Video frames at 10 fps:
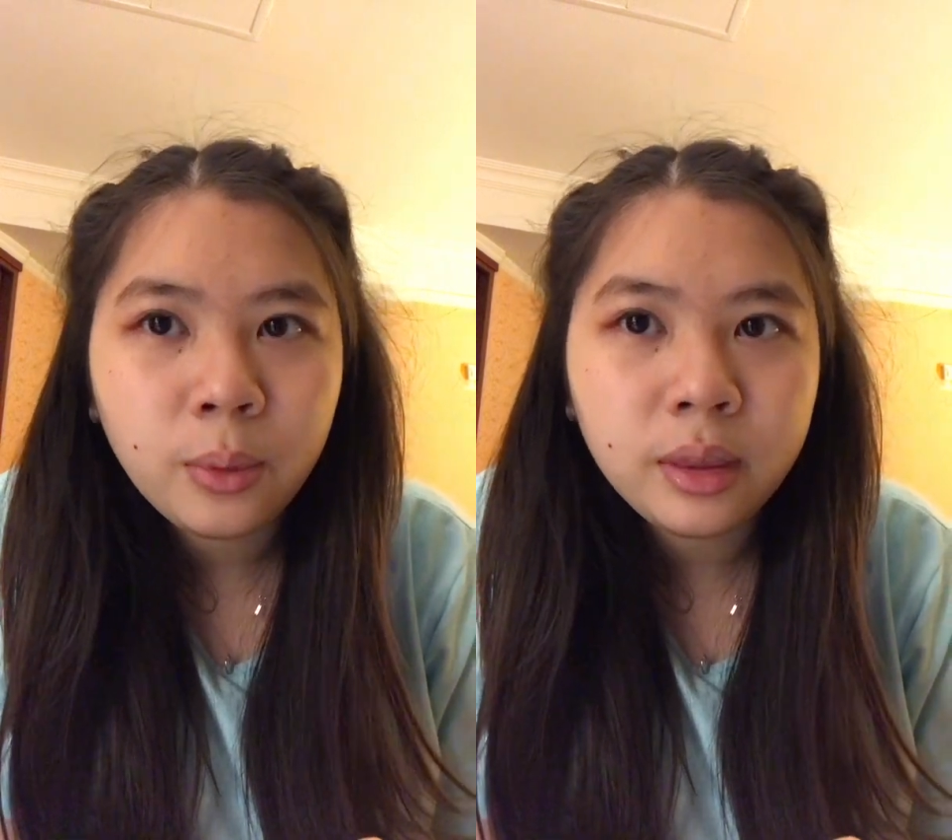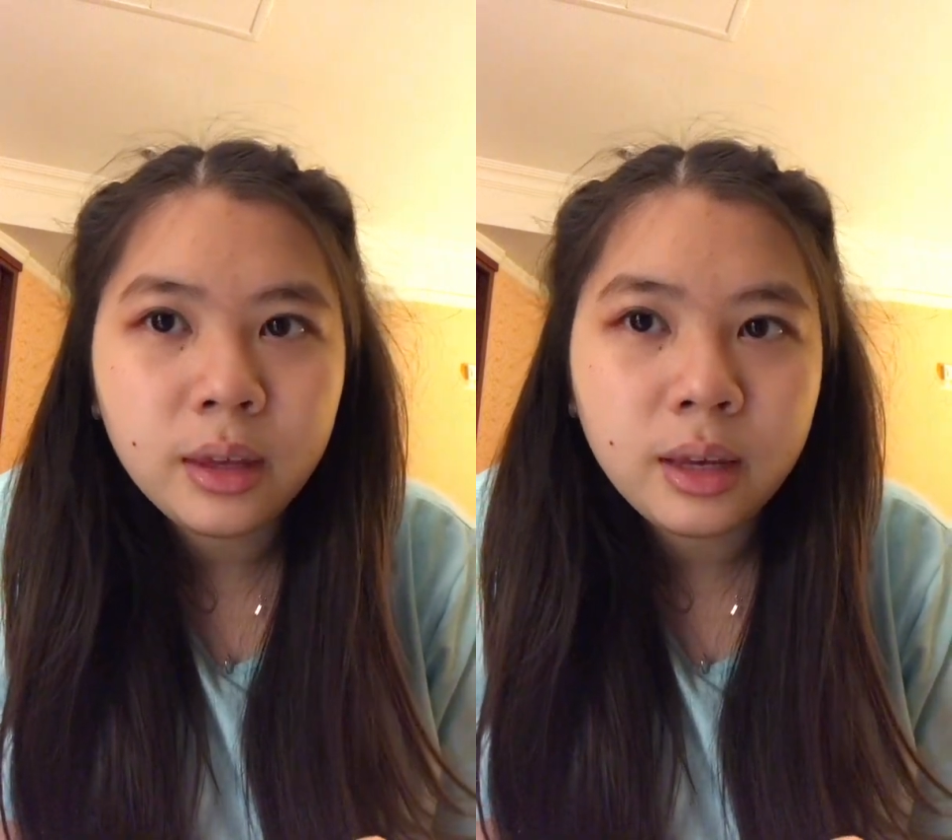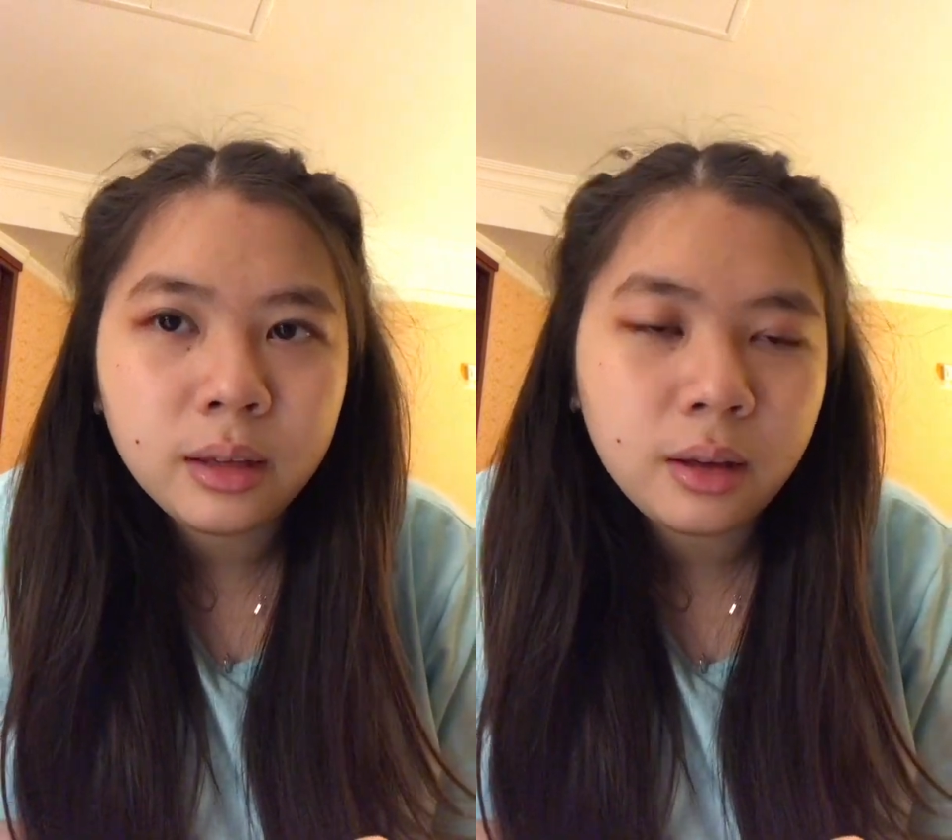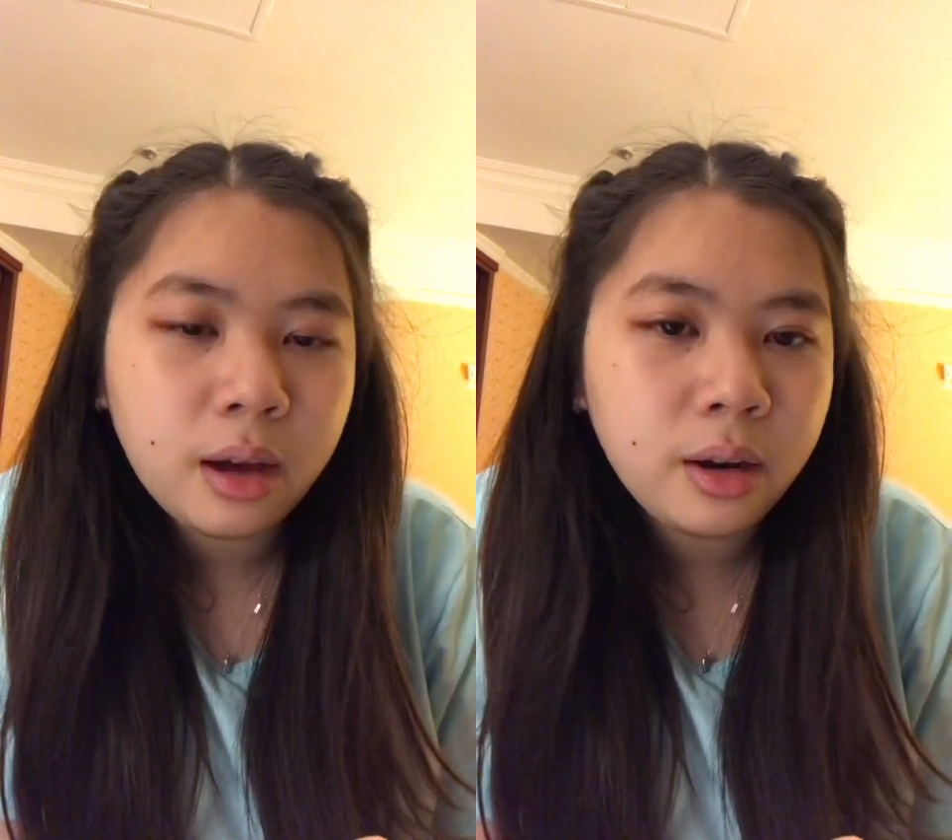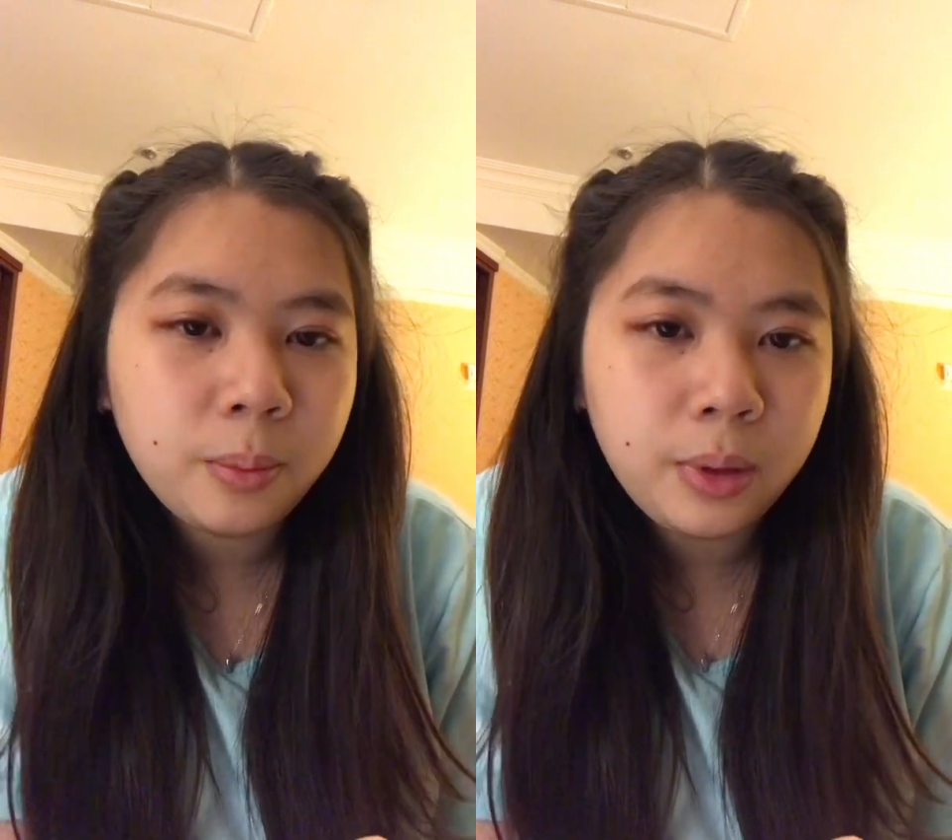with
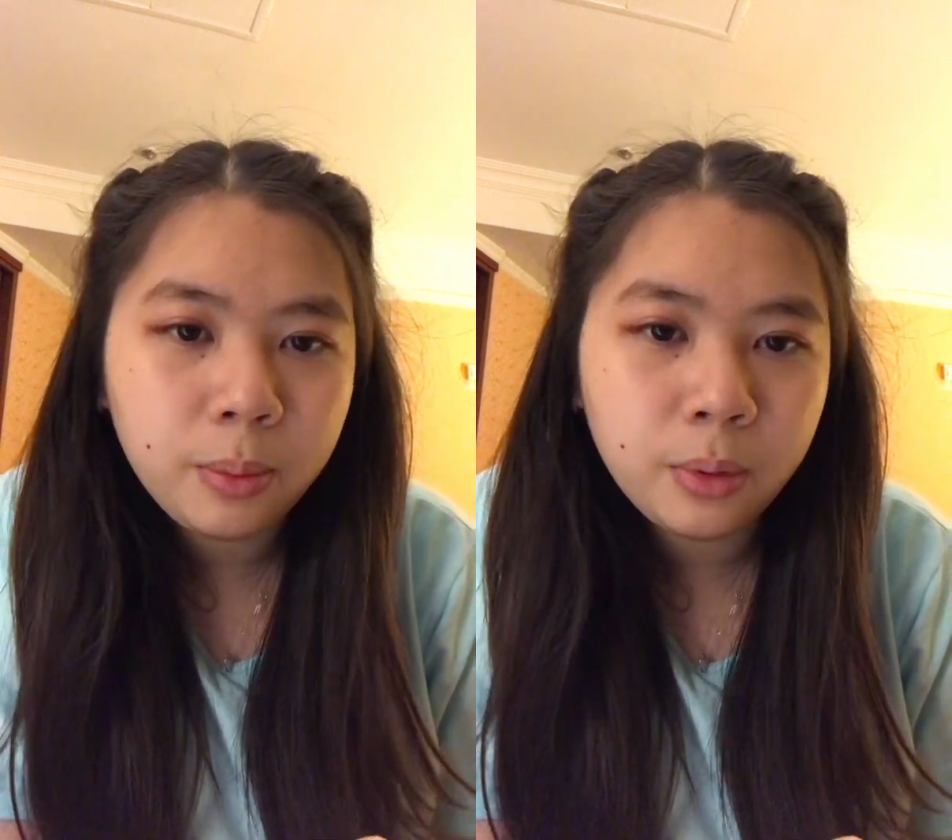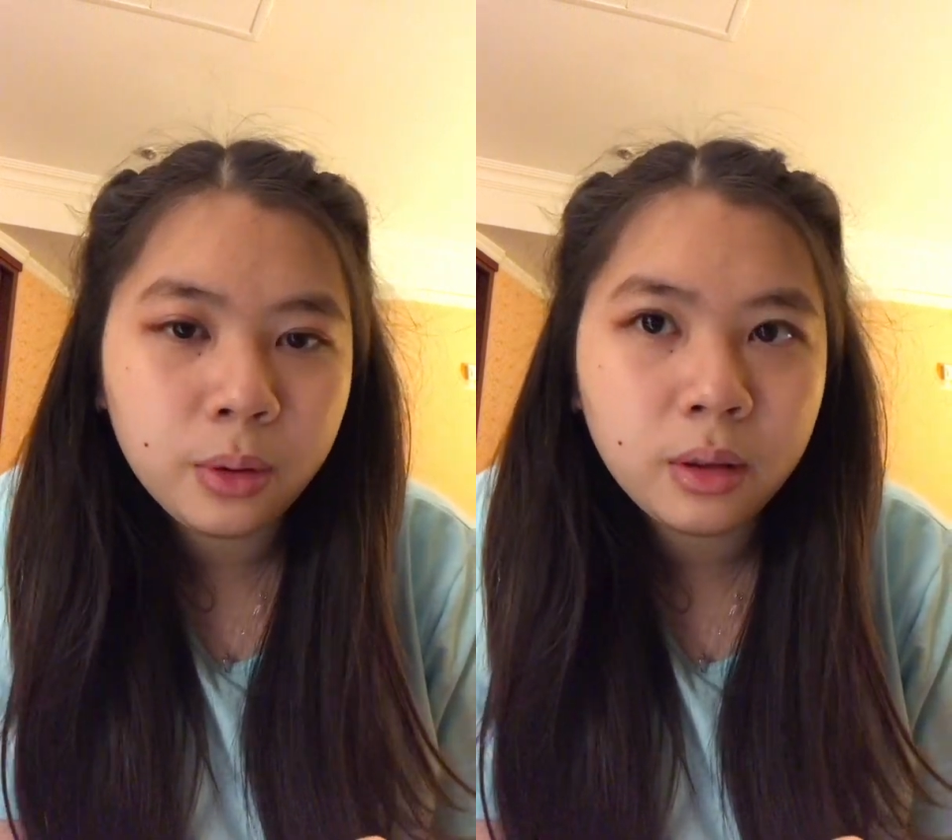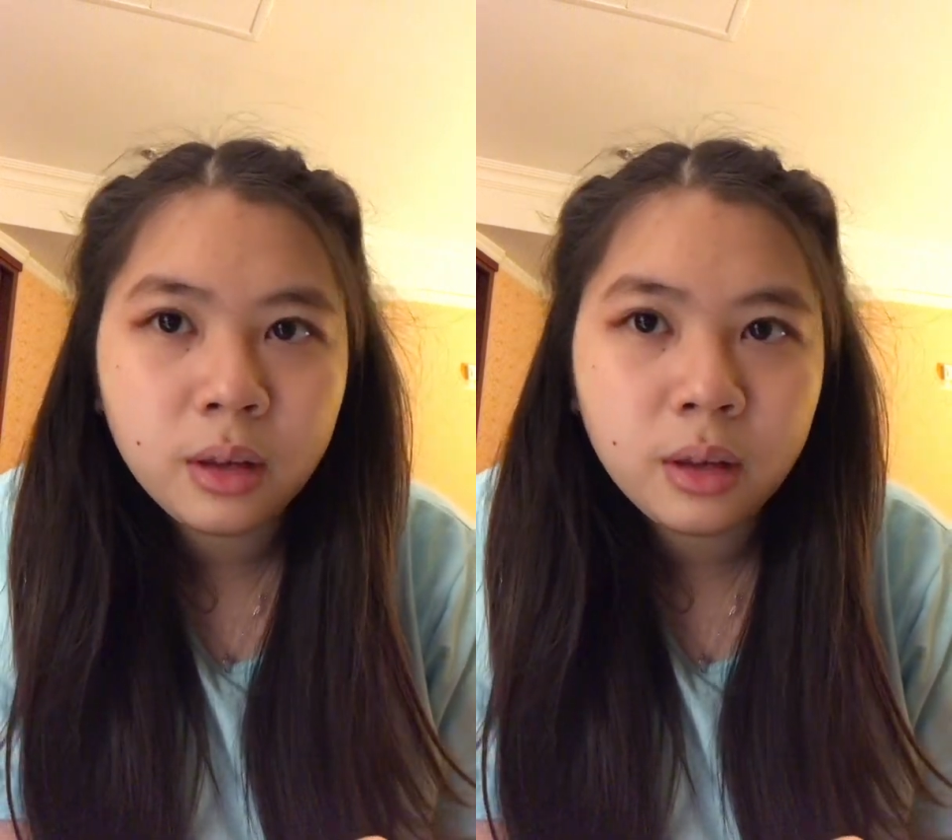other people,